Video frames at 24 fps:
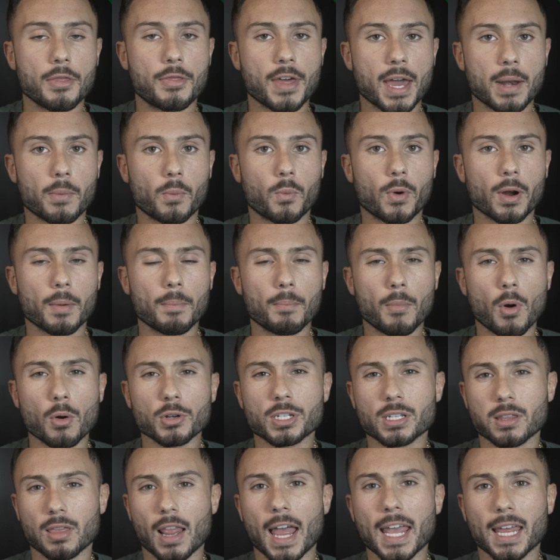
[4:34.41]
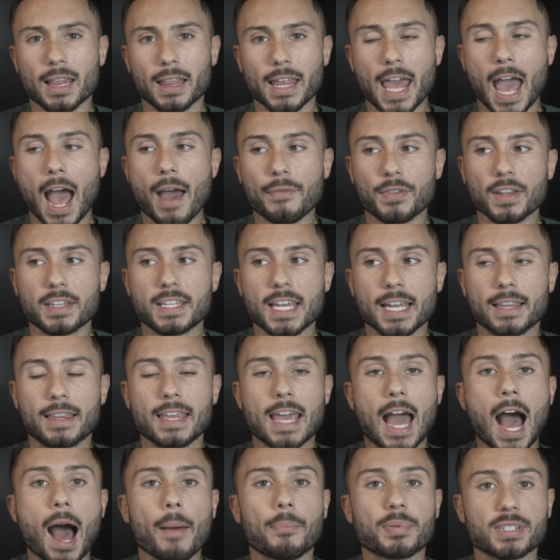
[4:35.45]
then we're most likely have to take
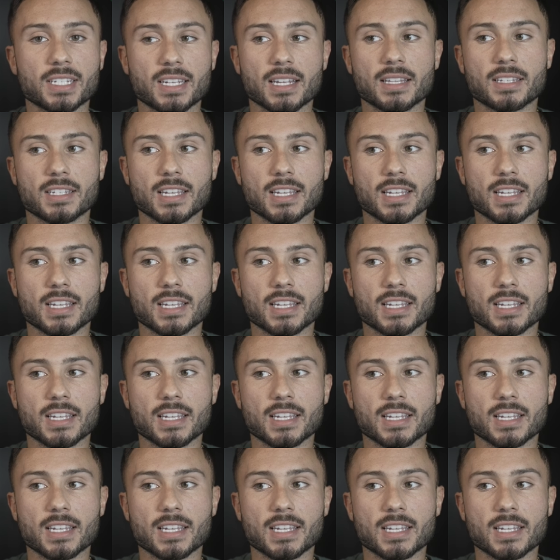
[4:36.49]
the opposite opposite